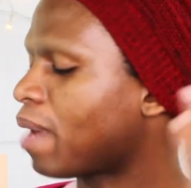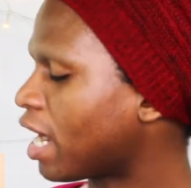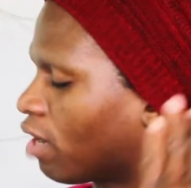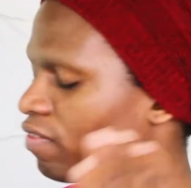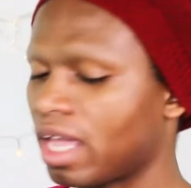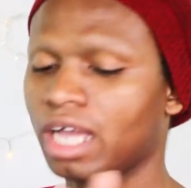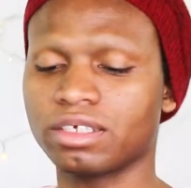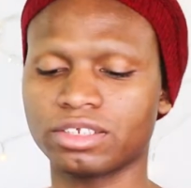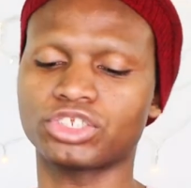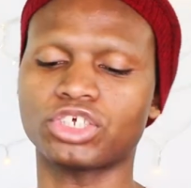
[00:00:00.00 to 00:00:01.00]
back of the head
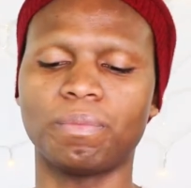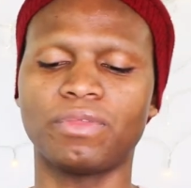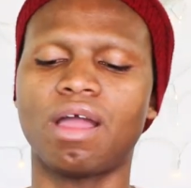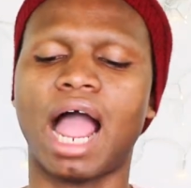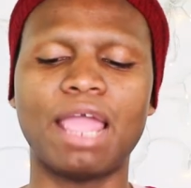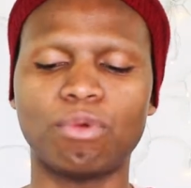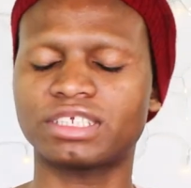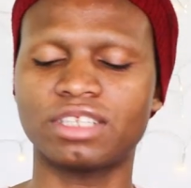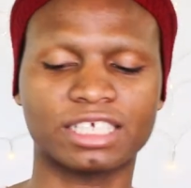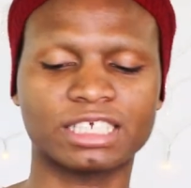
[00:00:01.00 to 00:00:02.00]
on the thumbnail. I
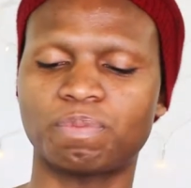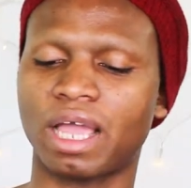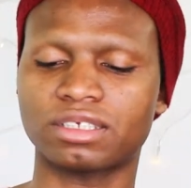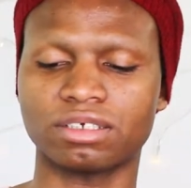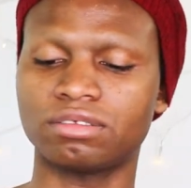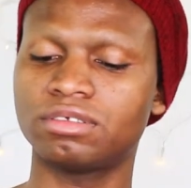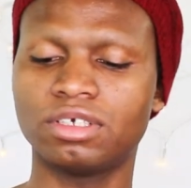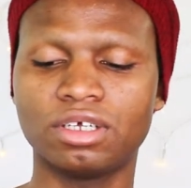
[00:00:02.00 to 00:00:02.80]
wasn't expecting.